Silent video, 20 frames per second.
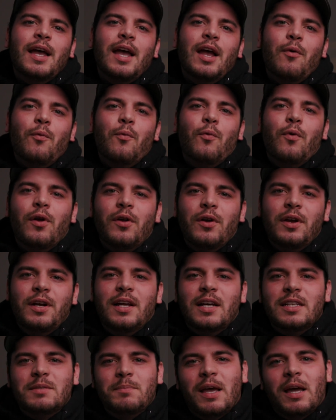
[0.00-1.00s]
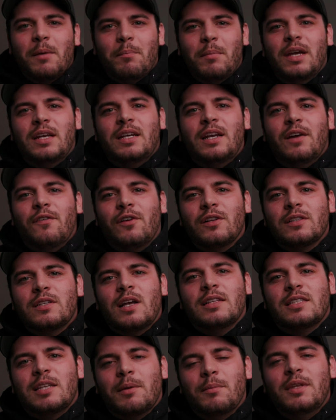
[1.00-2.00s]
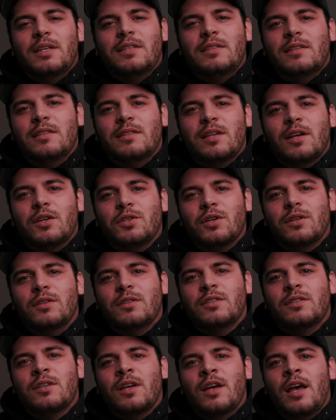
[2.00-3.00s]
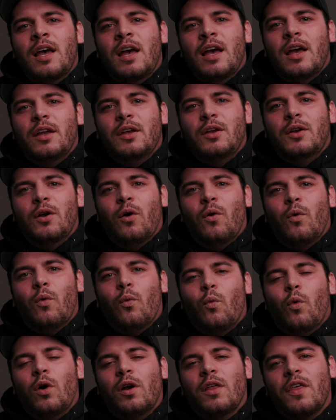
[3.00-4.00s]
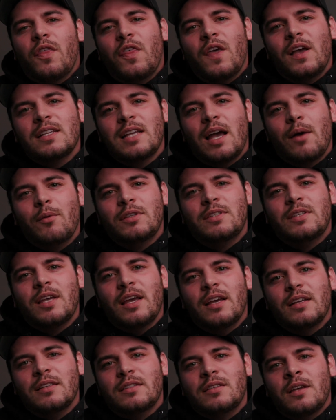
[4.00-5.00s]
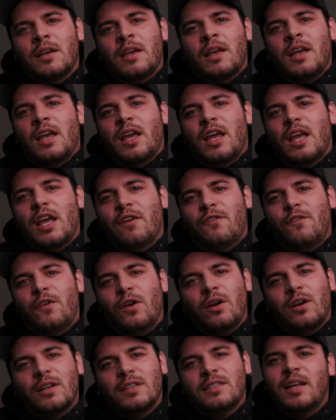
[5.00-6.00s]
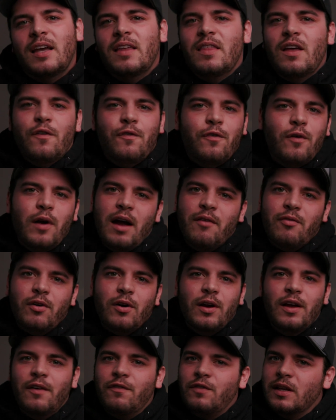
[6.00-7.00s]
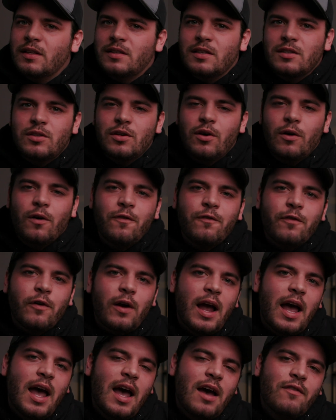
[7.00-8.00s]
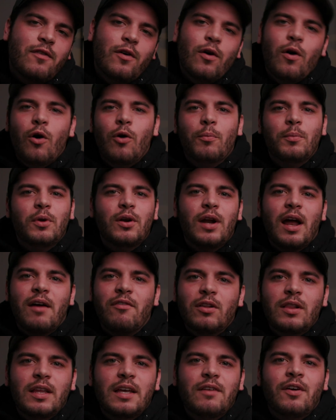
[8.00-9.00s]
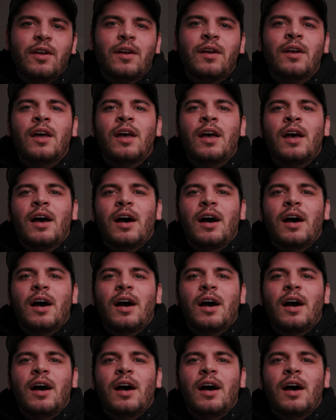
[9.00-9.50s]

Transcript: It really does make a big difference on some of these decisions. You know, one of the things I would say is if you're gonna stay there forever, if this is your forever home, you're never leaving,